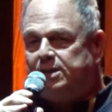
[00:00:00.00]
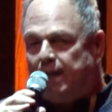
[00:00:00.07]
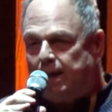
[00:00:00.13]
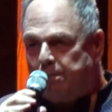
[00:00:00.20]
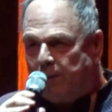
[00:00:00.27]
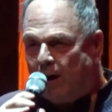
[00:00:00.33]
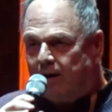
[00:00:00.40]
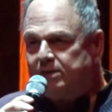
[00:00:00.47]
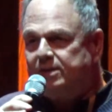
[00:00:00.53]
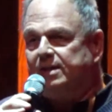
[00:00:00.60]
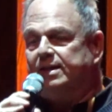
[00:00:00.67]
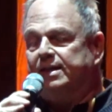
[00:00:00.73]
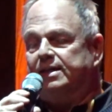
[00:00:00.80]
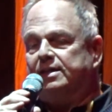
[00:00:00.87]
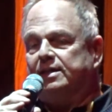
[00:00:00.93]
take part
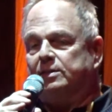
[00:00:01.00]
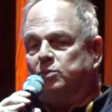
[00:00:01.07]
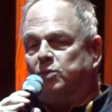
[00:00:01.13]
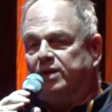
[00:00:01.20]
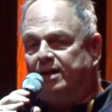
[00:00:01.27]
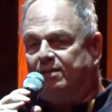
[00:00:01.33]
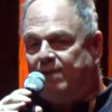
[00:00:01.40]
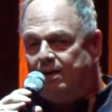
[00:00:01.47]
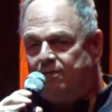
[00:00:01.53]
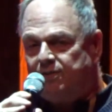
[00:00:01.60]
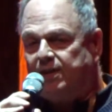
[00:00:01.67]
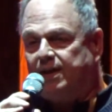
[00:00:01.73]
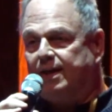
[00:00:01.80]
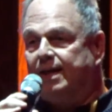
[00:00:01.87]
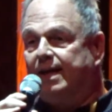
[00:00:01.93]
in it and would give
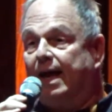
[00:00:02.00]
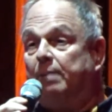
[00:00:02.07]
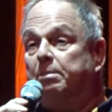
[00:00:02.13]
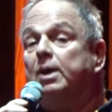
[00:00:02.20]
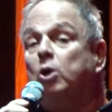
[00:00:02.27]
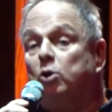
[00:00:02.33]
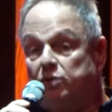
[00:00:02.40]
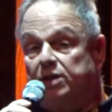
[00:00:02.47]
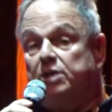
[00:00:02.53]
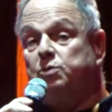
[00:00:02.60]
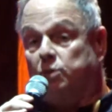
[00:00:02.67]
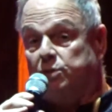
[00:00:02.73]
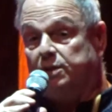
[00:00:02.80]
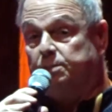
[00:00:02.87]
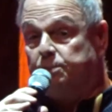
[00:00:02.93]
everything he can because
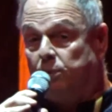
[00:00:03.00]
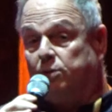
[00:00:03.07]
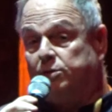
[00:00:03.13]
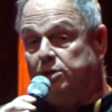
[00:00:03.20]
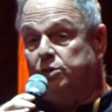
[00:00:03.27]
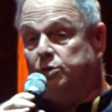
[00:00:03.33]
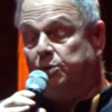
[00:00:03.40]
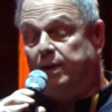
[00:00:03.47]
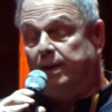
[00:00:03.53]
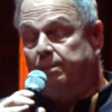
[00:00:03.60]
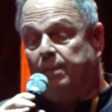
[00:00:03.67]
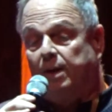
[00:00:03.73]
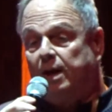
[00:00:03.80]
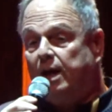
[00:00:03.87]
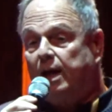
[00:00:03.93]
it was important to
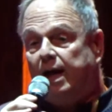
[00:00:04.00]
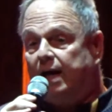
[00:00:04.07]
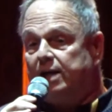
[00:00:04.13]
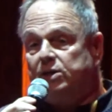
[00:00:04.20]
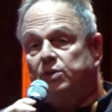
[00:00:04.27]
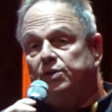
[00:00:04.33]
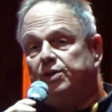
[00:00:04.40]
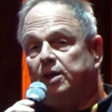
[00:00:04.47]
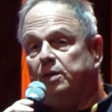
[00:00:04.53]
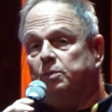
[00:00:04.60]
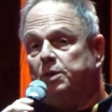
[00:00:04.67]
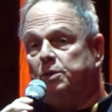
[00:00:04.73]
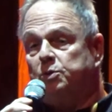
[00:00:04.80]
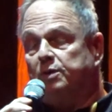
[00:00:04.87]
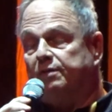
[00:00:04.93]
him, I don't think
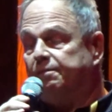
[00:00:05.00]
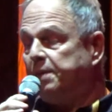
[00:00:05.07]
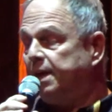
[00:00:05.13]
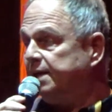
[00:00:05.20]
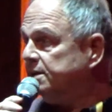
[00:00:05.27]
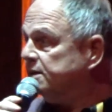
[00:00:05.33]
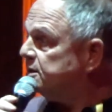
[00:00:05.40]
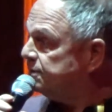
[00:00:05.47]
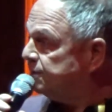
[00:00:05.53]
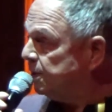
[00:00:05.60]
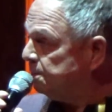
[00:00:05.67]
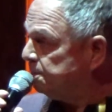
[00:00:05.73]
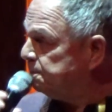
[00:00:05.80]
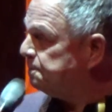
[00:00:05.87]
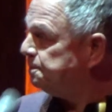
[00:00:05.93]
we could have made this
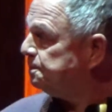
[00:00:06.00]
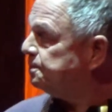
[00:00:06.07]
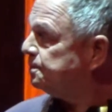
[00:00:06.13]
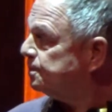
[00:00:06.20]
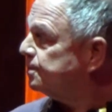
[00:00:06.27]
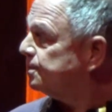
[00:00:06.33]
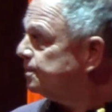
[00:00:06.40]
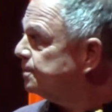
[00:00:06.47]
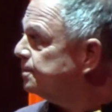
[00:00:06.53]
film.